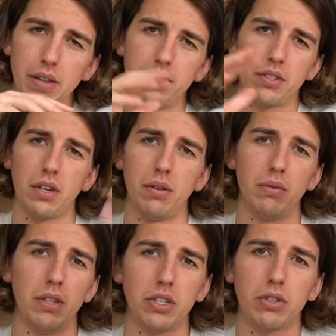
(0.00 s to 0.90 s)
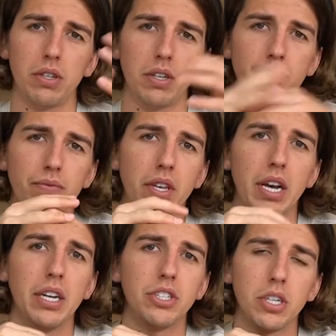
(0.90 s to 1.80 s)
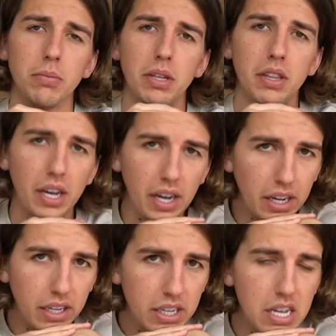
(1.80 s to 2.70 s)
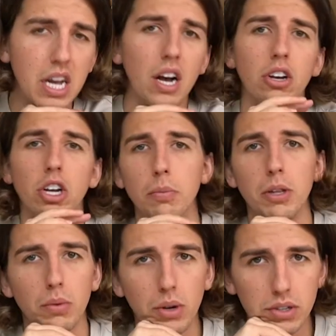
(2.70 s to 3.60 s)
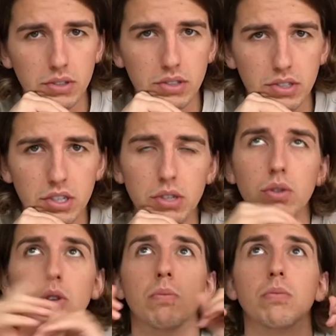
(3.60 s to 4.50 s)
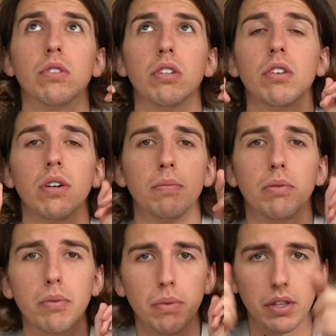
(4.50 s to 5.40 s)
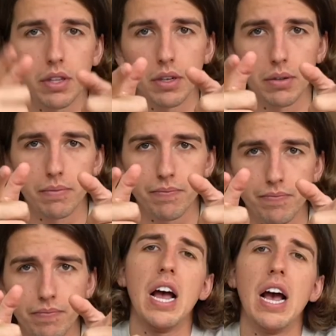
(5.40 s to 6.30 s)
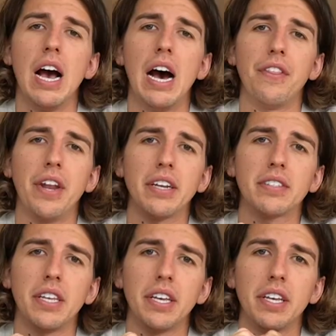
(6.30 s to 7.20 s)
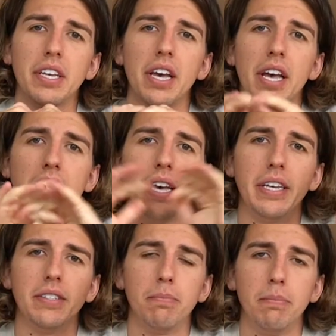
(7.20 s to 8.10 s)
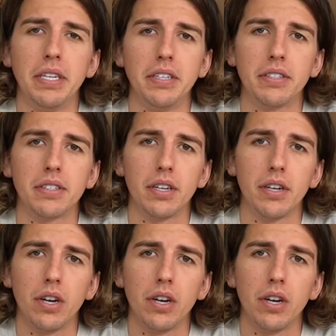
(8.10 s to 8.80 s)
So literally, the guys you're gonna meet there are gonna be the ones who come to the top with you. And the next thing is meet.